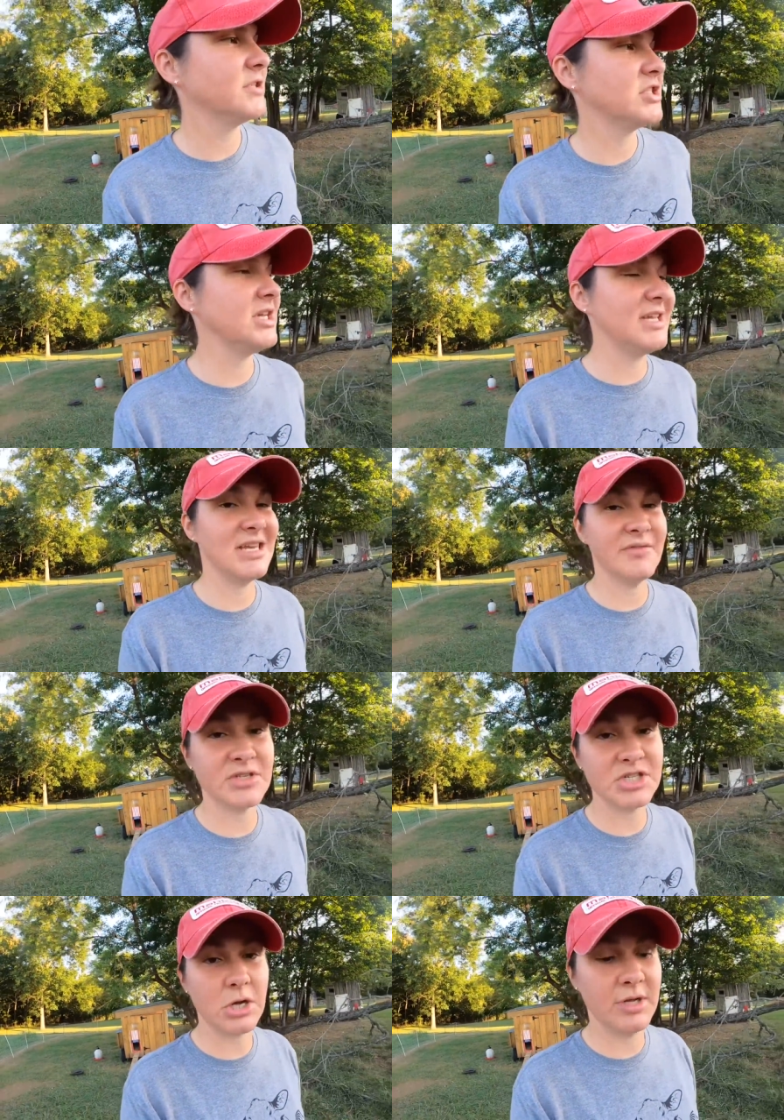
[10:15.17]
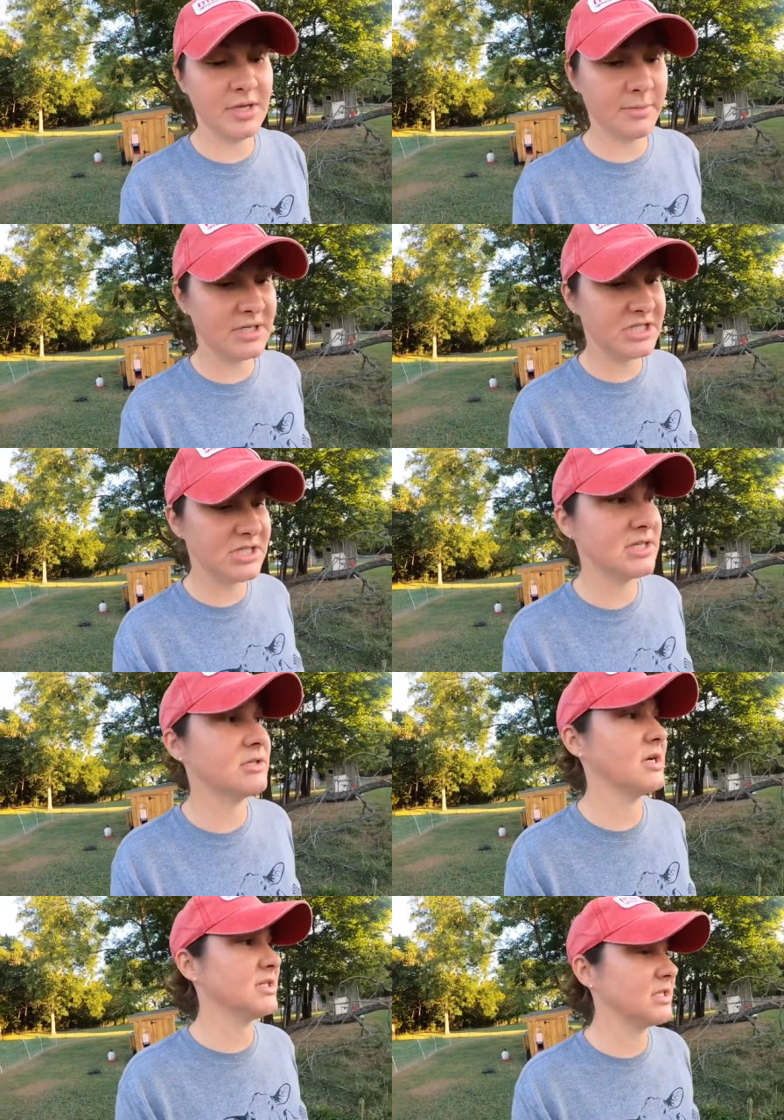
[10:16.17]
She can even show him because she's
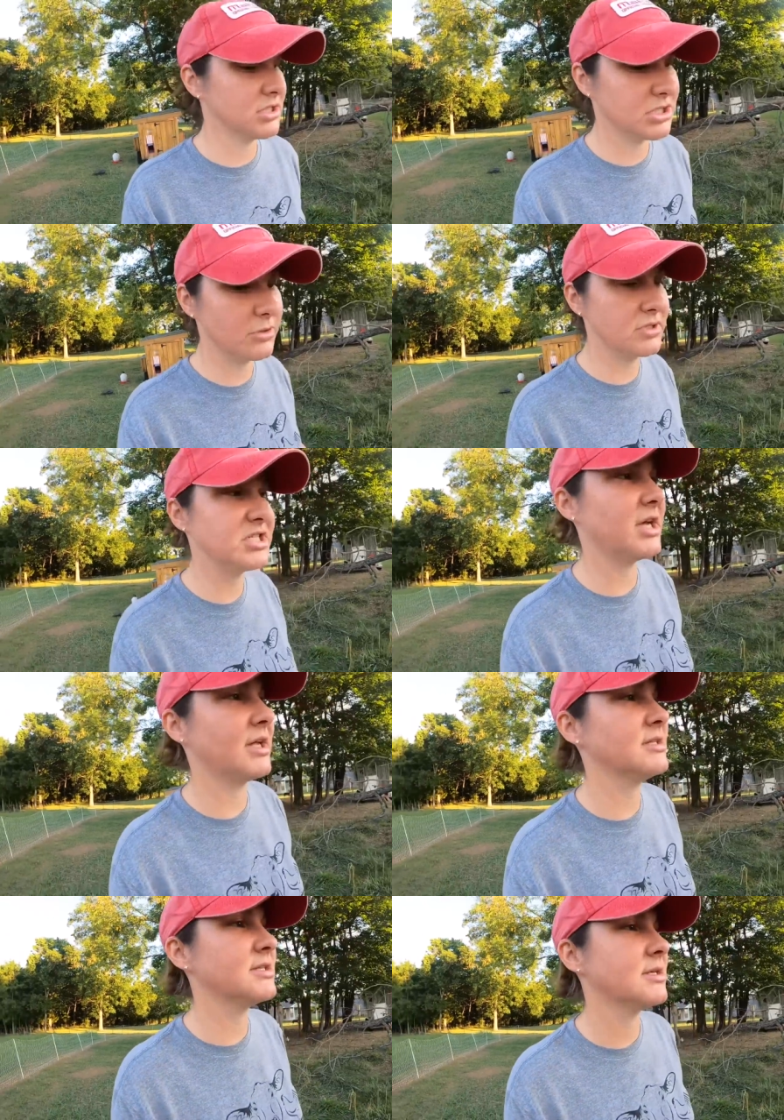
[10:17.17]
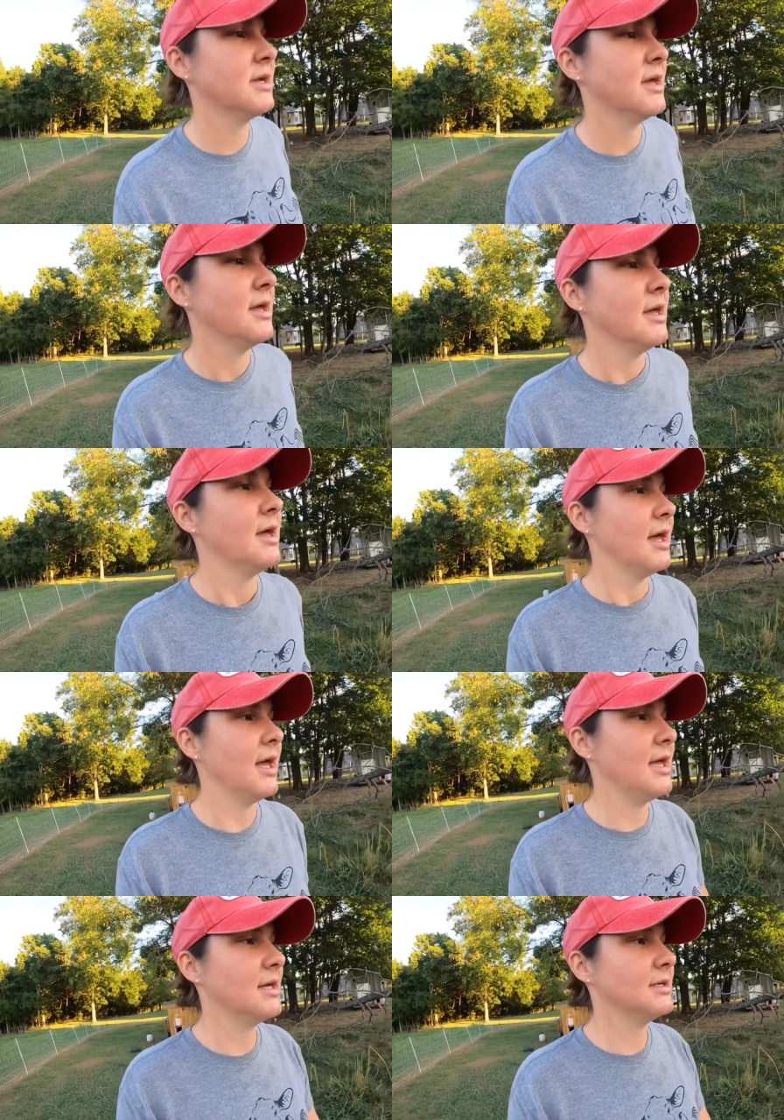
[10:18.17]
interested in showing chickens.
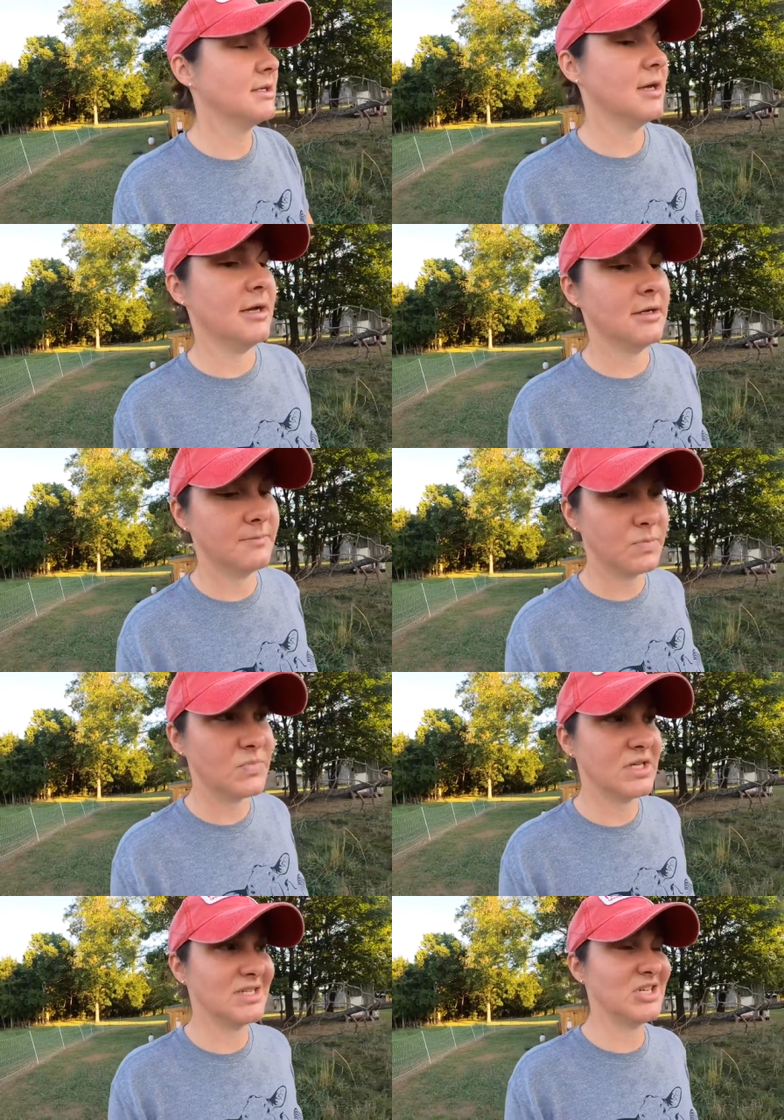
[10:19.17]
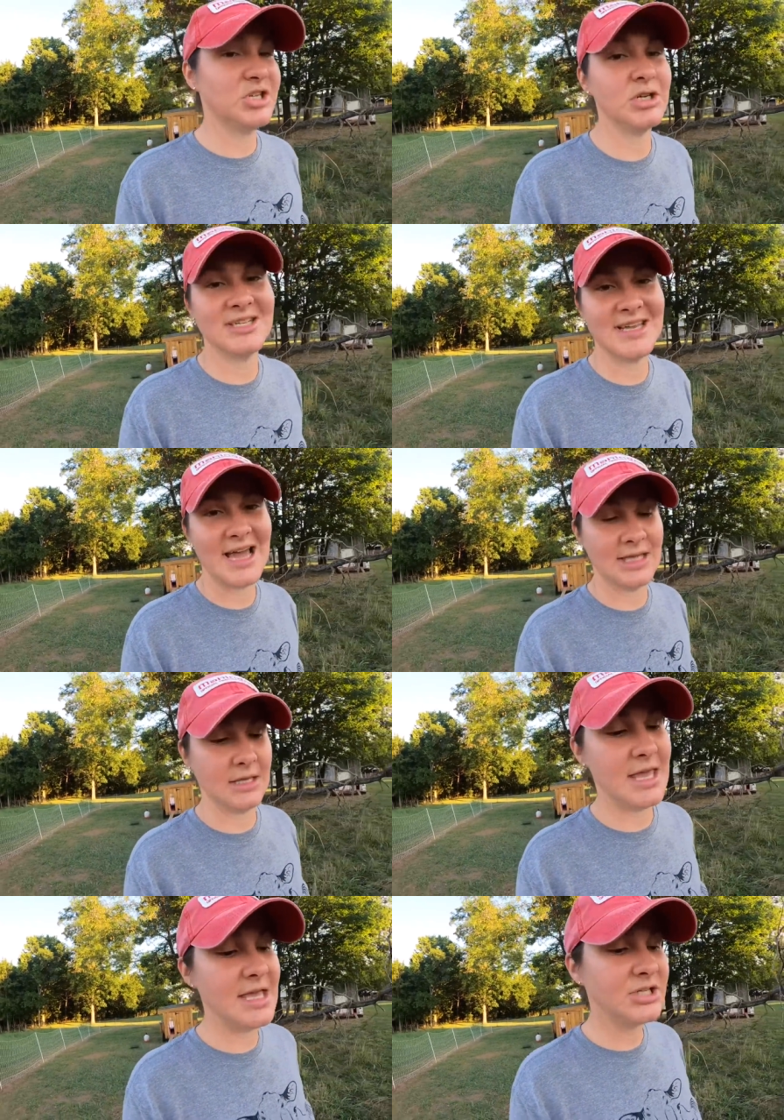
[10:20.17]
And uh, she shouldn't attack,
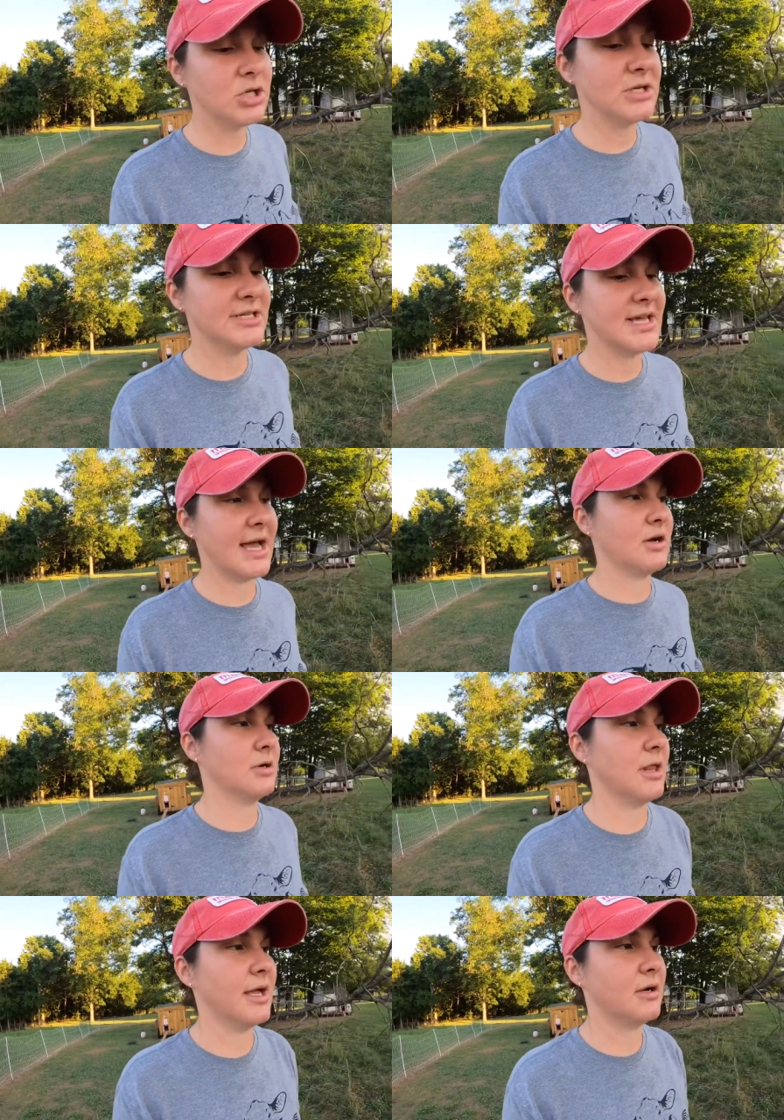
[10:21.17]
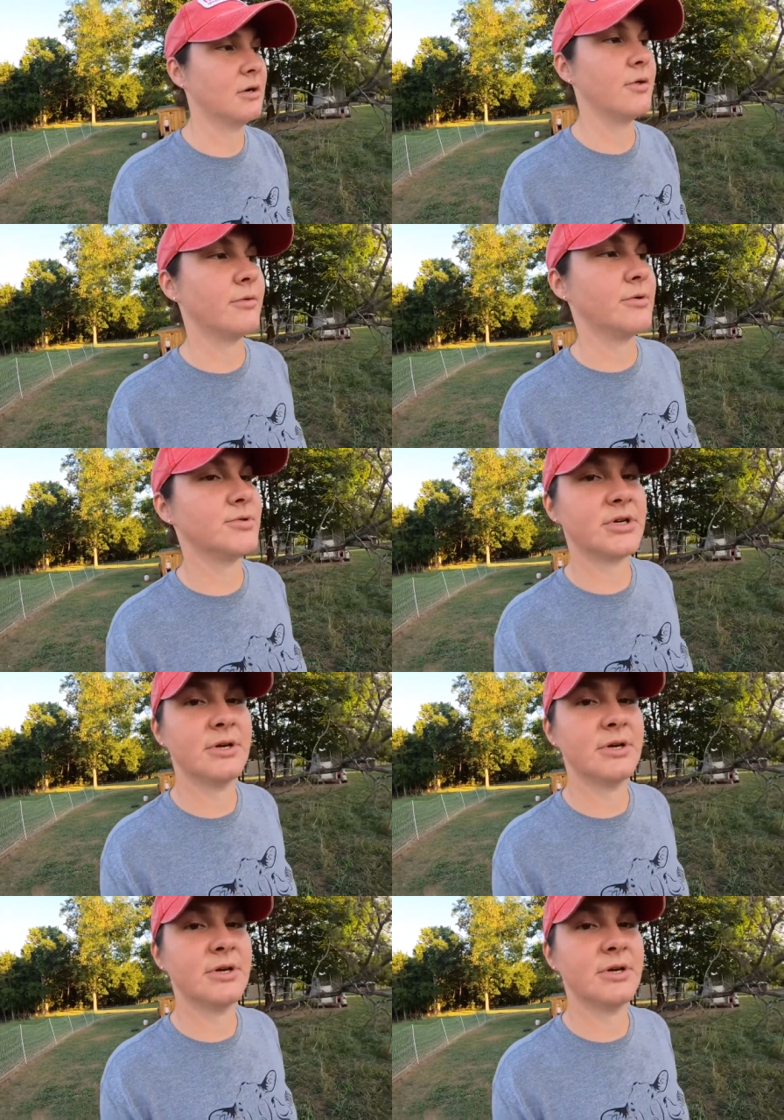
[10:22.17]
he shouldn't attack her like her other rooster.